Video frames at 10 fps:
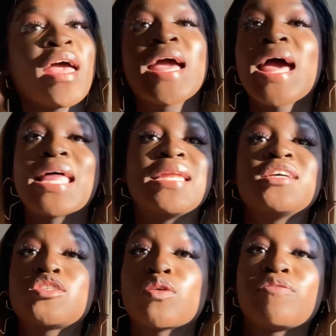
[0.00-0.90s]
a
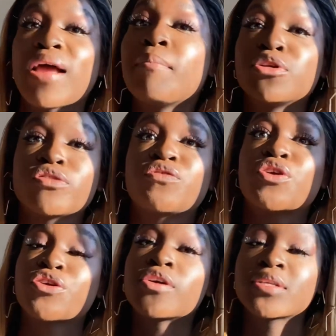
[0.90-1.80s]
list of numbers of
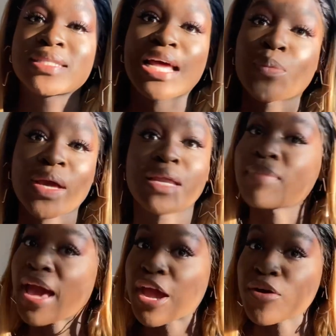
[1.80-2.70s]
girls that were in
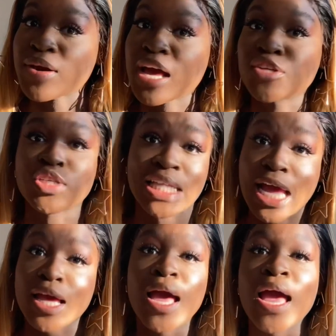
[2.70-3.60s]
my area, and she's
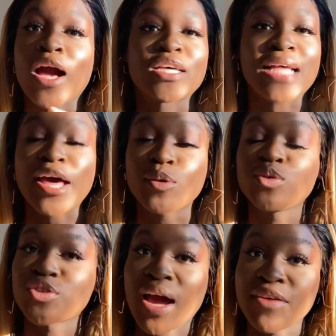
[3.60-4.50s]
like, because I
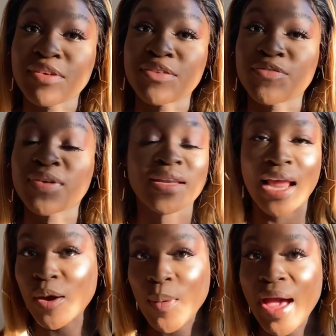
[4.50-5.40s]
don't drive in
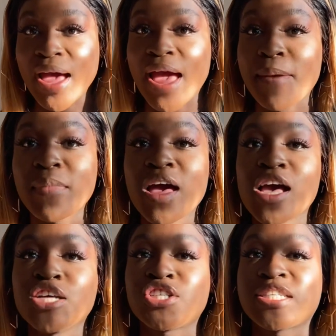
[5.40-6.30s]
like where I am,
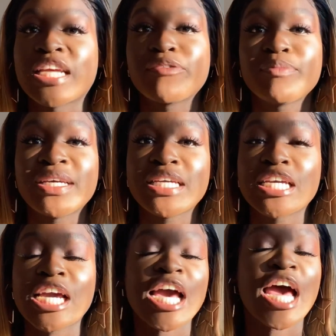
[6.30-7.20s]
she sent
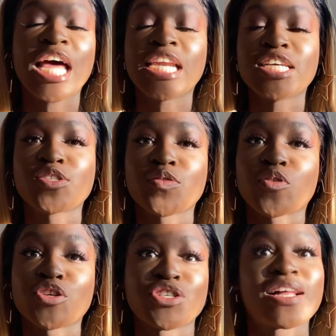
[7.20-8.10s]
me a list of
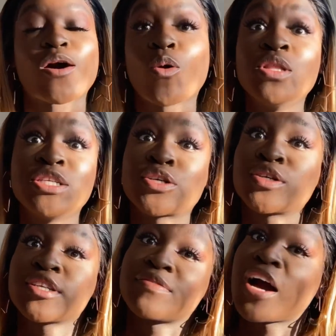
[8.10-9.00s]
girls. She's like, all these
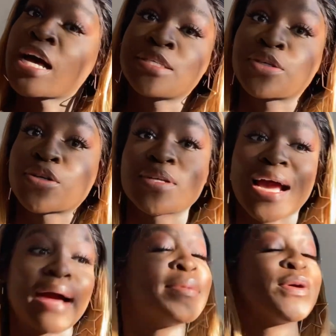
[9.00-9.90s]
girls have cars, girl, like
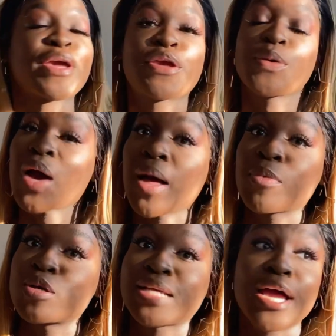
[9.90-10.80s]
I'm hooking you up
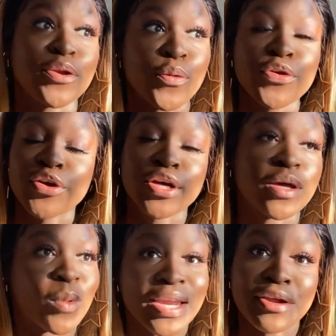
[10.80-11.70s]
because I know you're gonna
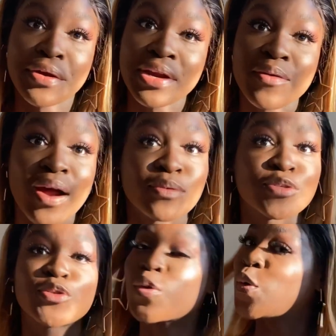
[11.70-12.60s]
want to get around,
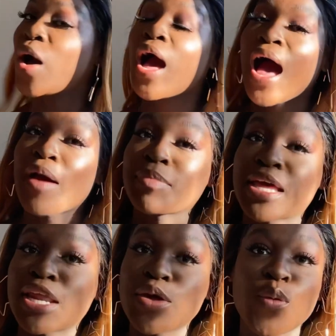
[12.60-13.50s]
so I'm
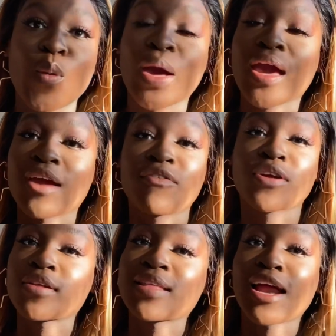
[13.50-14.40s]
getting you every
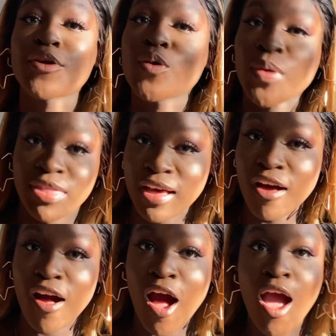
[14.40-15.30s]
girl that I know with a
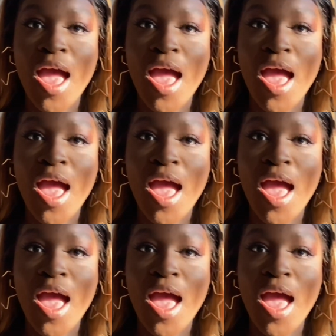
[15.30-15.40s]
car.